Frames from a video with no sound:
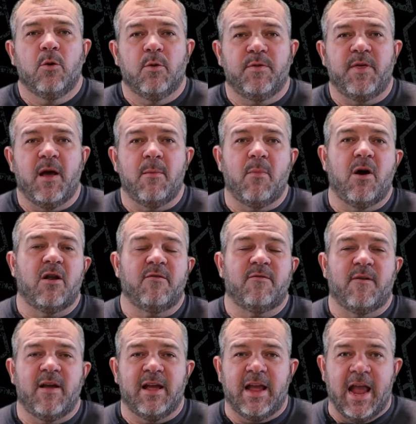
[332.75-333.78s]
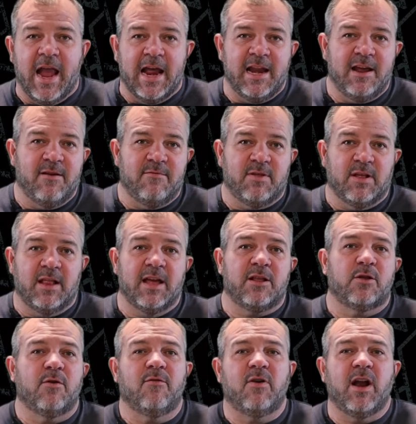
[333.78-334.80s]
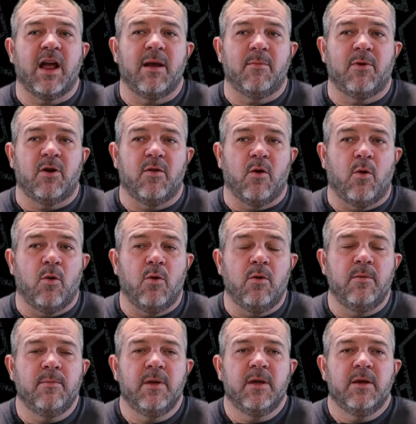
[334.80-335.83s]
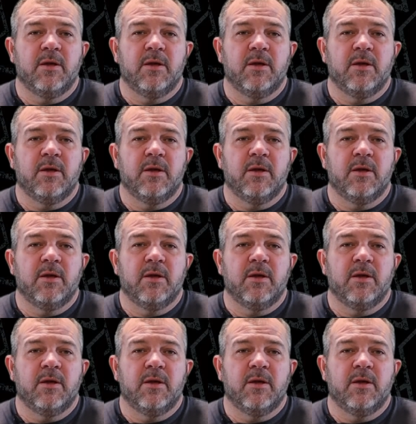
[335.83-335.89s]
without modifying any of the length over diameter of the hole.